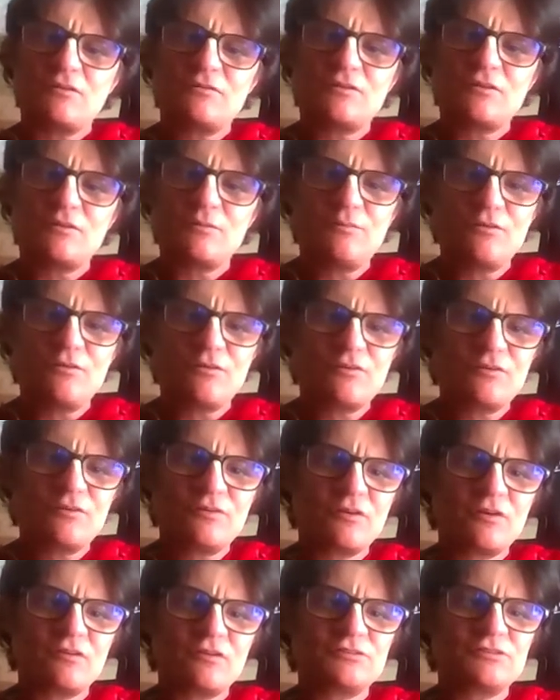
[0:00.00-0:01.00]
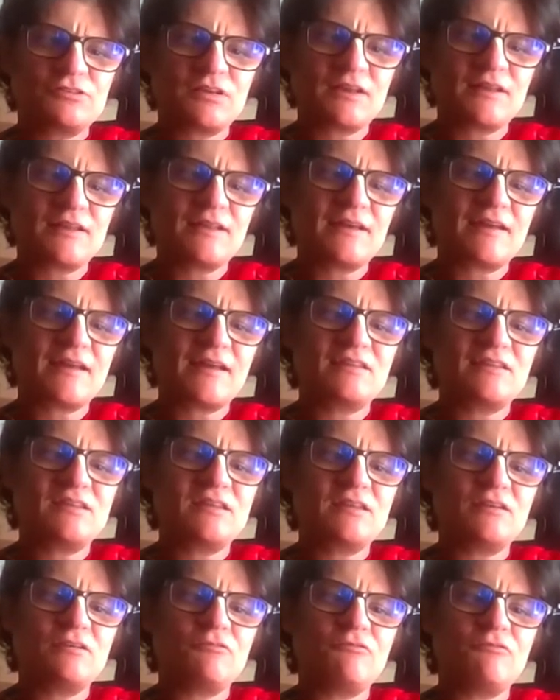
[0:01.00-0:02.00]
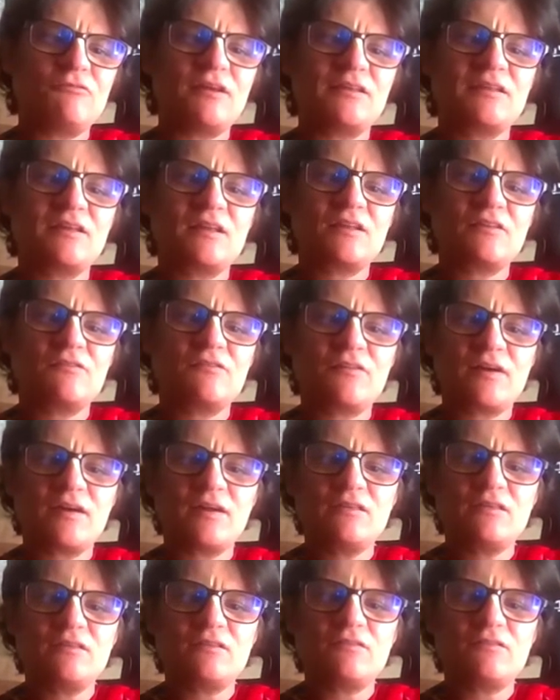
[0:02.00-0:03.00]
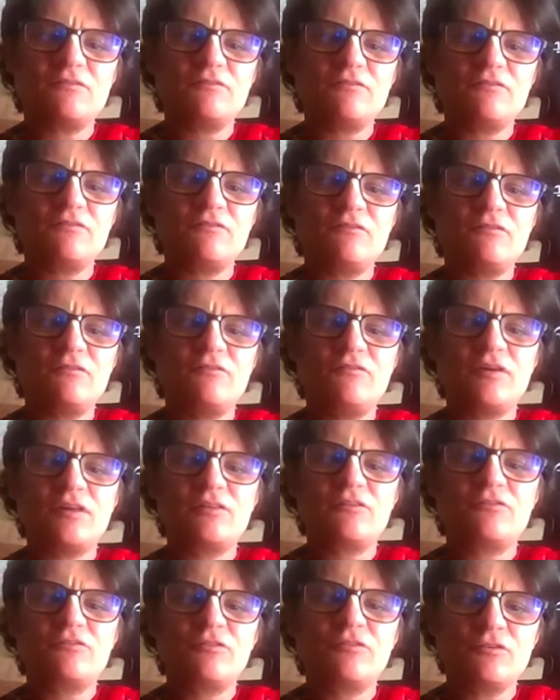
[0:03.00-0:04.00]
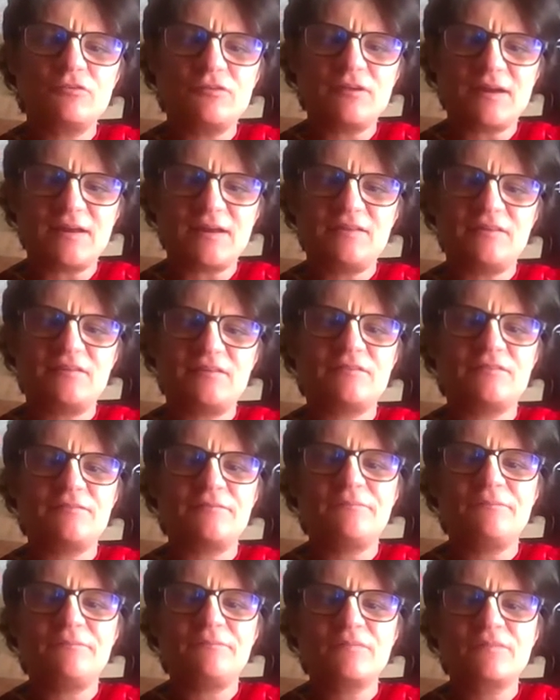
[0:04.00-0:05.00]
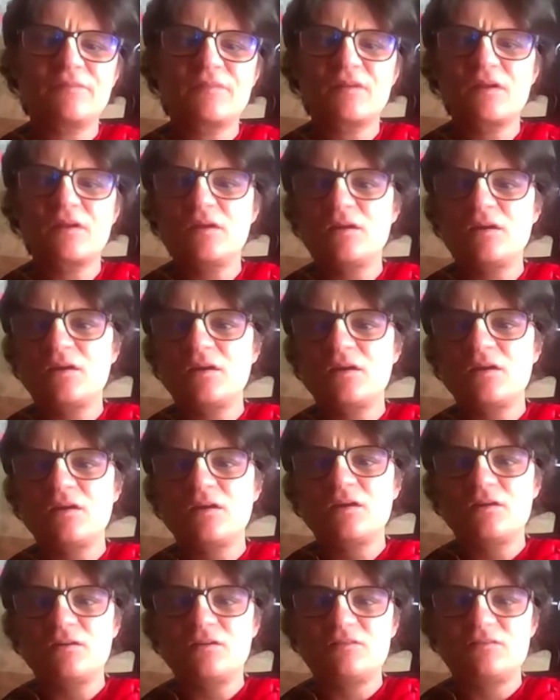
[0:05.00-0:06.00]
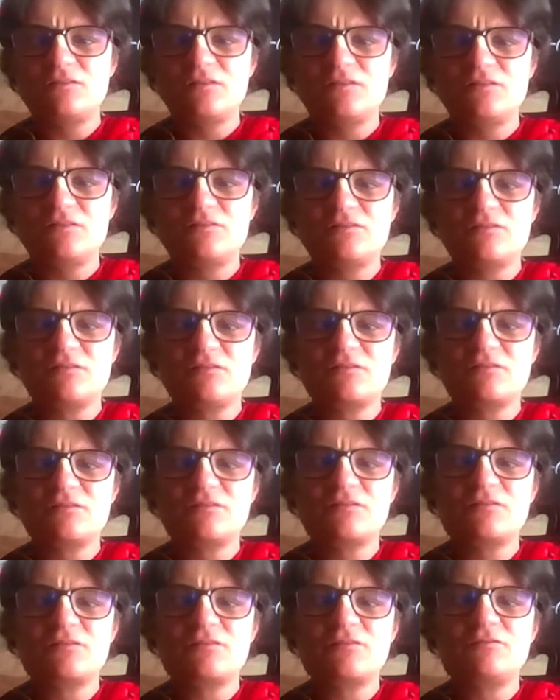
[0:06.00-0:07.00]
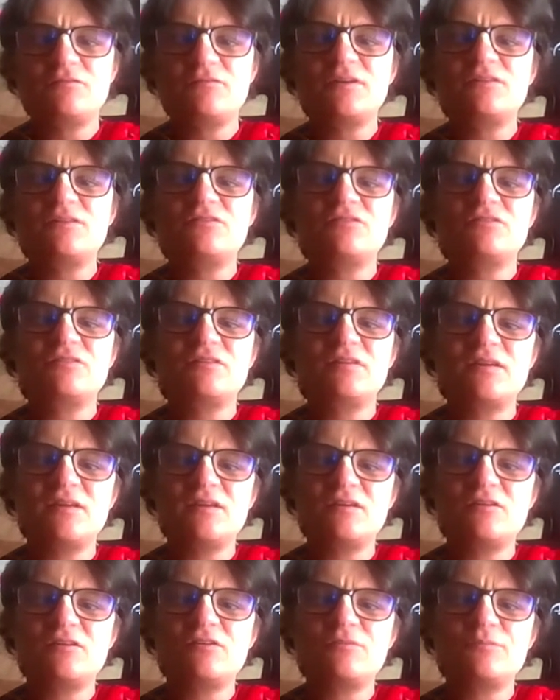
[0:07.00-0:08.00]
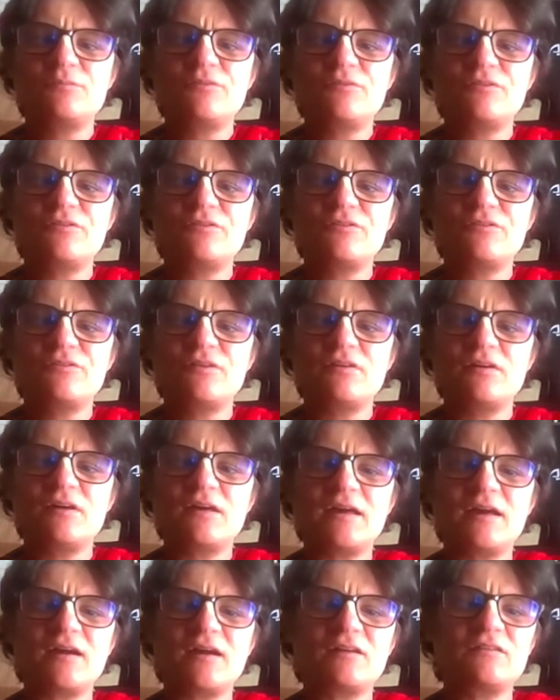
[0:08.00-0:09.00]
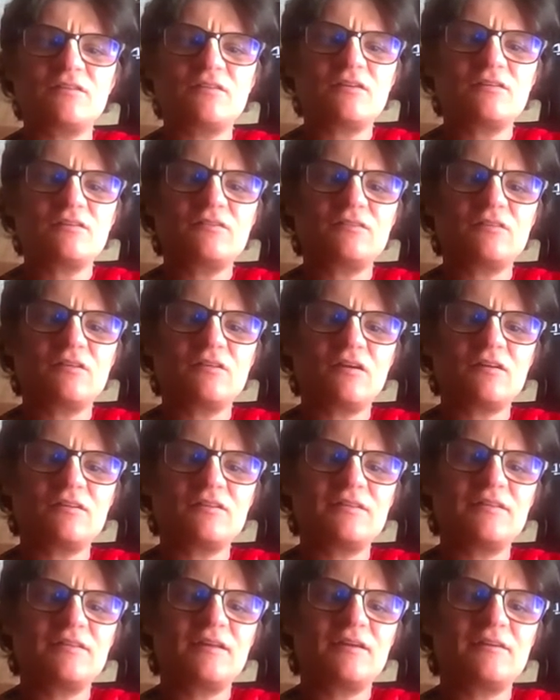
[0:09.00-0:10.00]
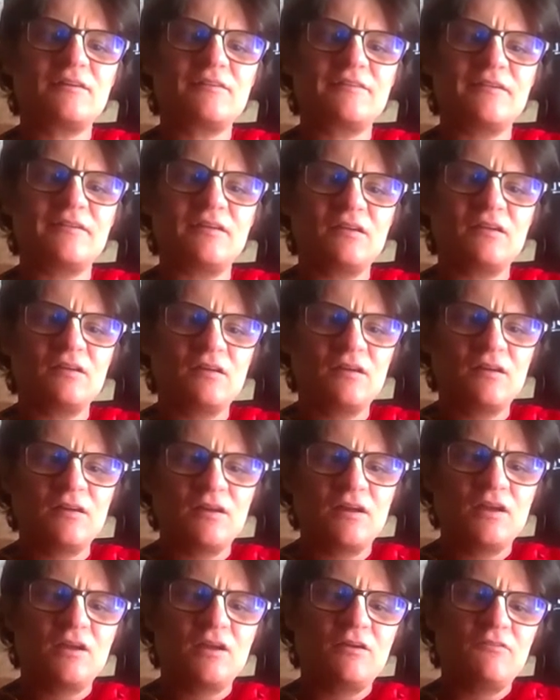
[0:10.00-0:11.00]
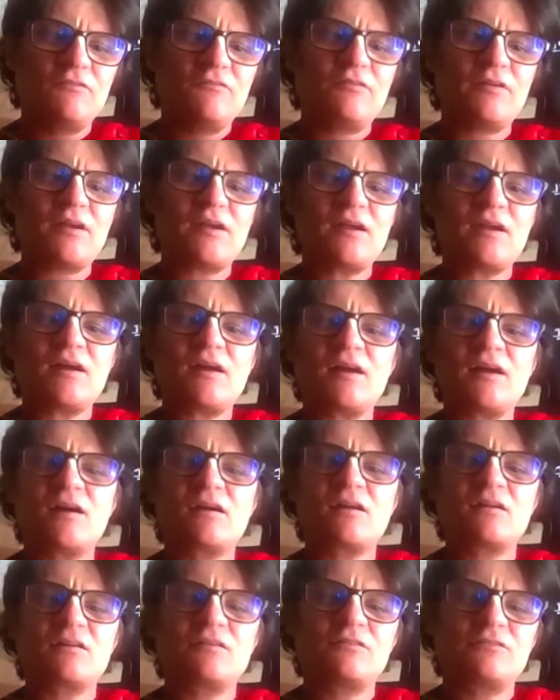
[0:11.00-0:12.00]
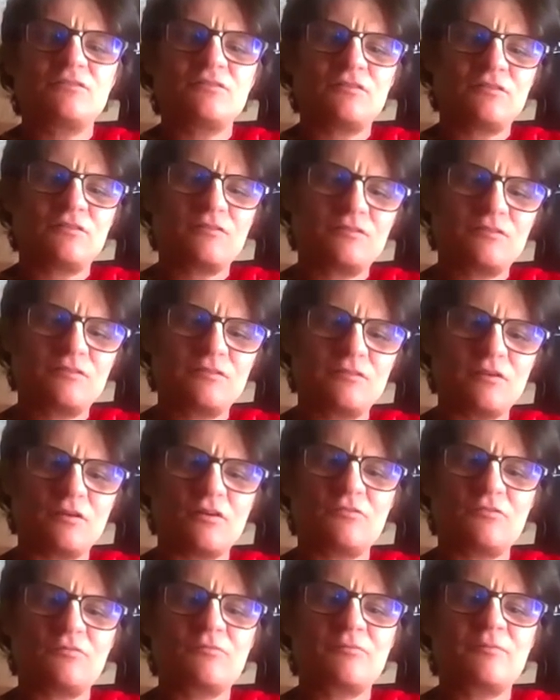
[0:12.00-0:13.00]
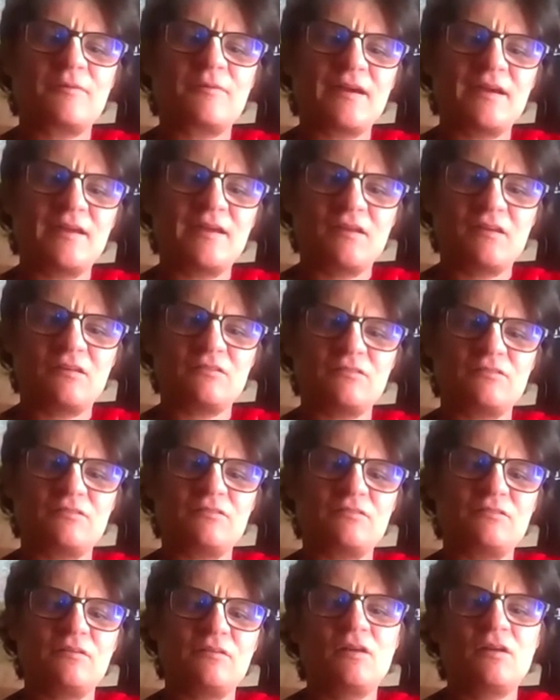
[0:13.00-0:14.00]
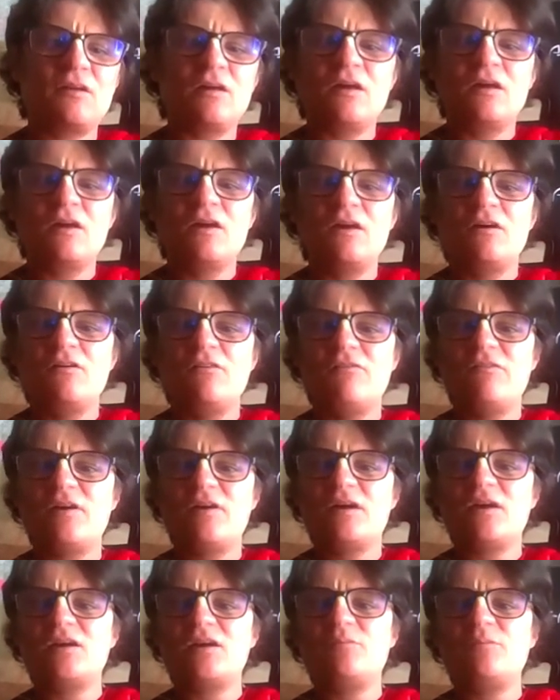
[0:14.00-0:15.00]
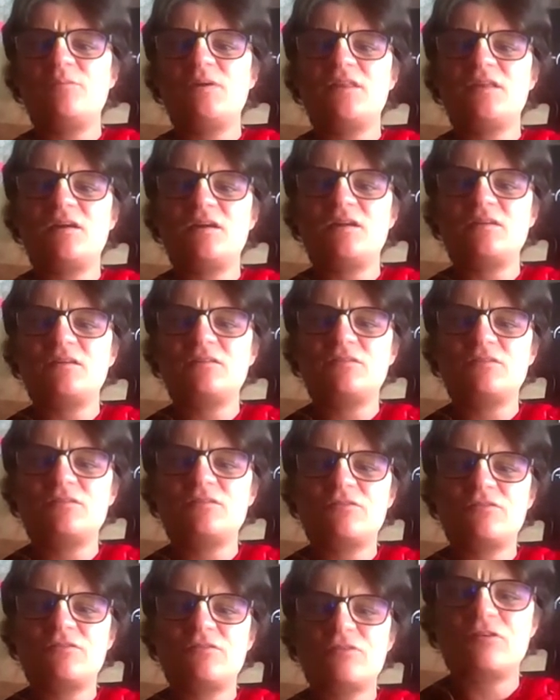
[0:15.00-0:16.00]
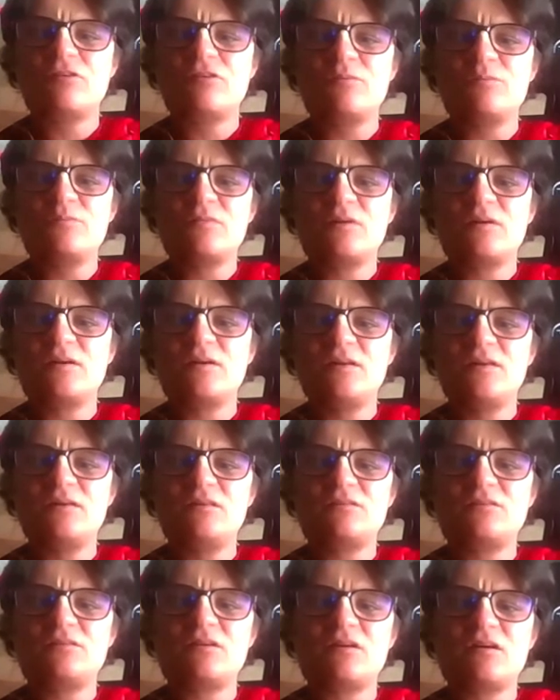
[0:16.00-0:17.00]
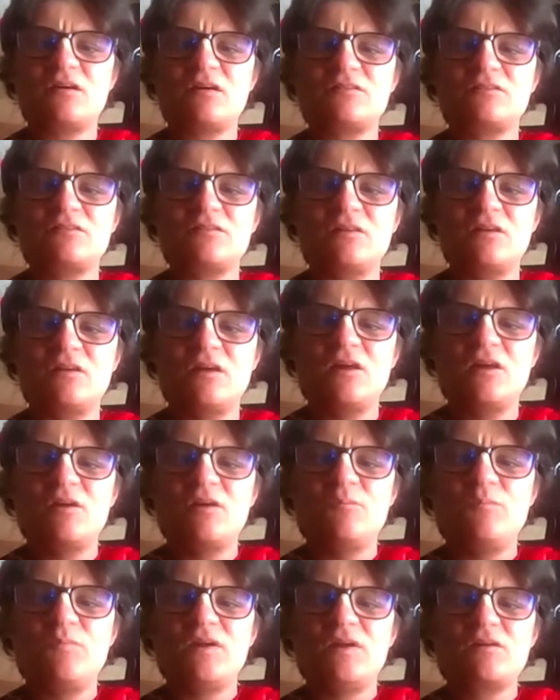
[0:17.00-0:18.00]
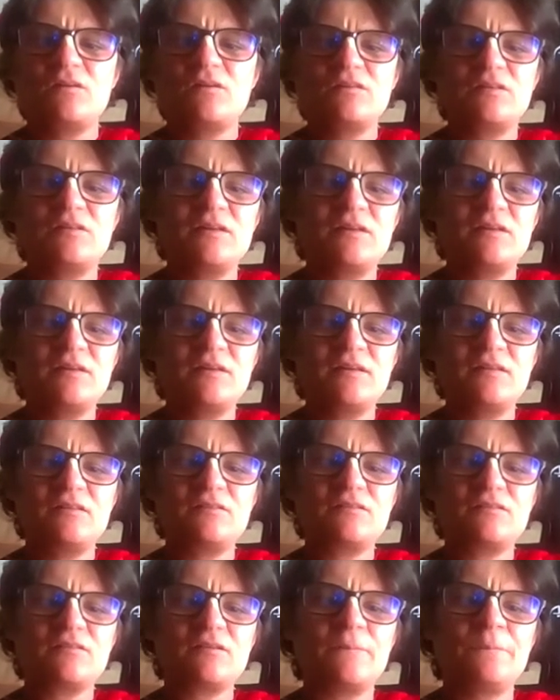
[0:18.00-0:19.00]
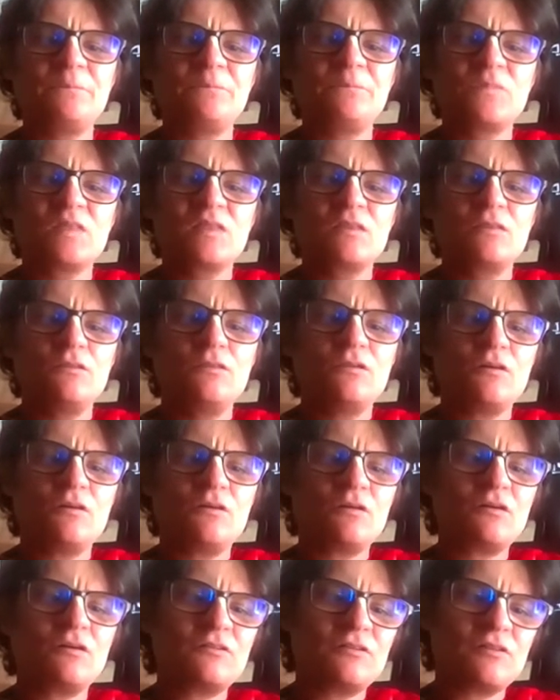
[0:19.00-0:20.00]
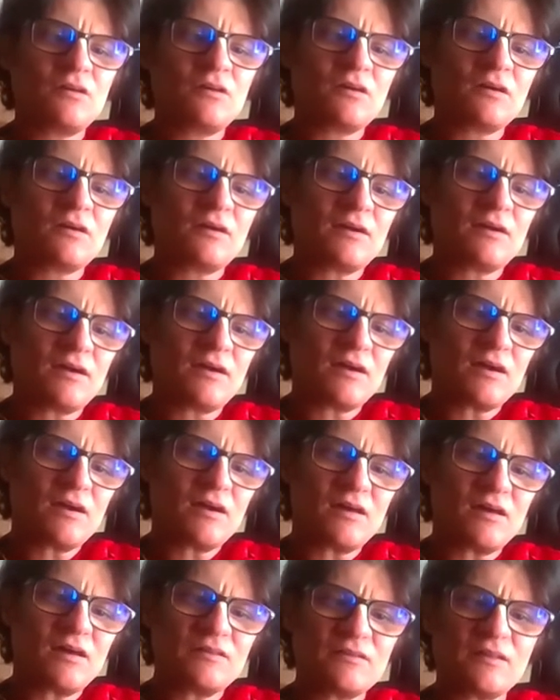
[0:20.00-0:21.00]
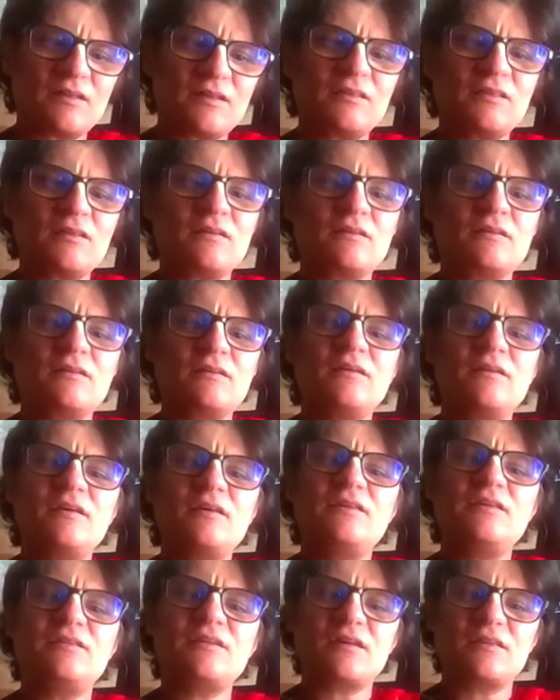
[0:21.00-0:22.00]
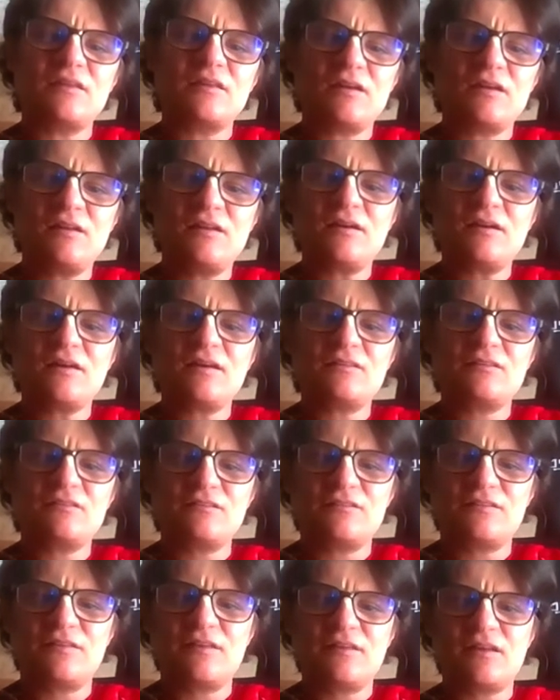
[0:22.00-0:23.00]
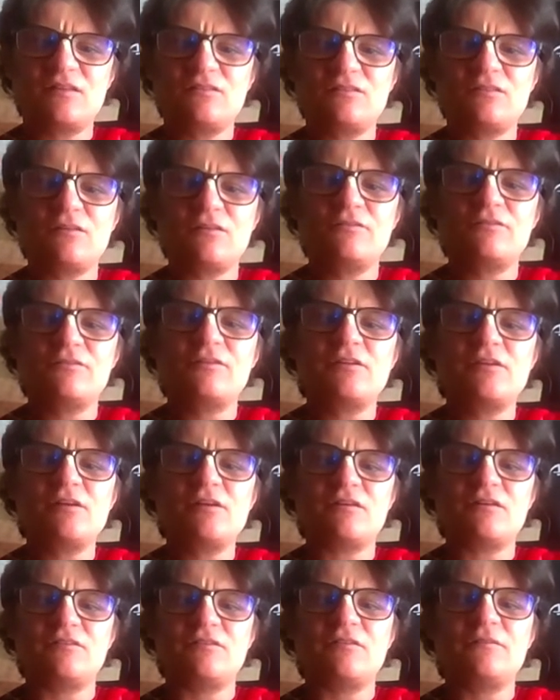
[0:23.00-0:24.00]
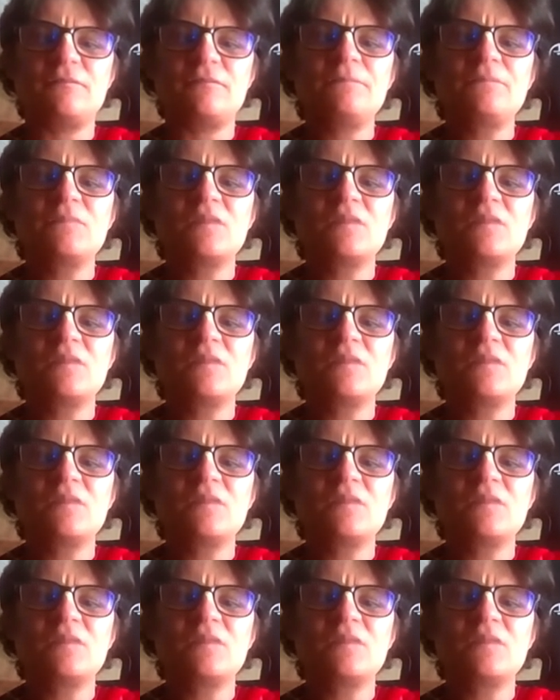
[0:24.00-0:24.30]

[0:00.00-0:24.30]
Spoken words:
of the book of Sharanagati, one can find these few lines. The songs which he composed are not ordinary. They are songs of prayers. They emanate from his heart because he is no other as an eternal associate of the Lord.